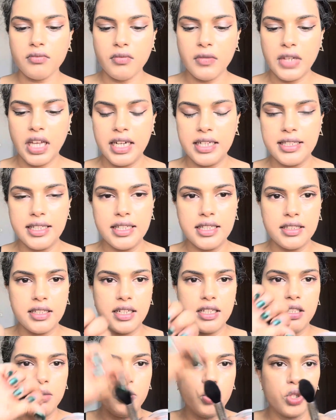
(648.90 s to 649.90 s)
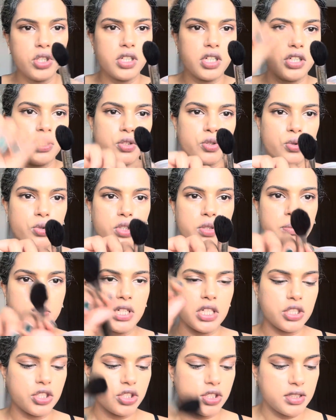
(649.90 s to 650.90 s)
I'll take like a more controlled
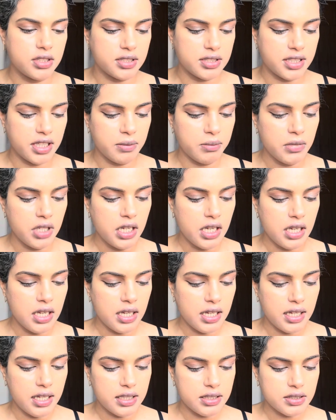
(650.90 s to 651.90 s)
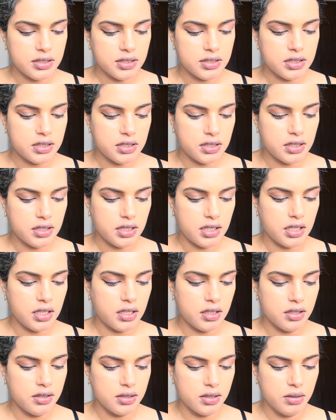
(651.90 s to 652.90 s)
brush this time and just take
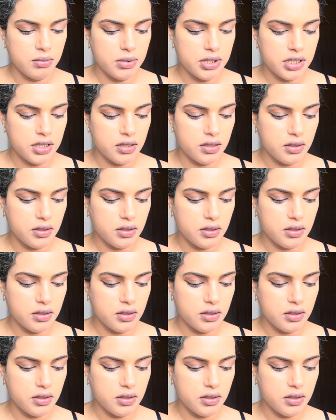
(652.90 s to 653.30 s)
a little bit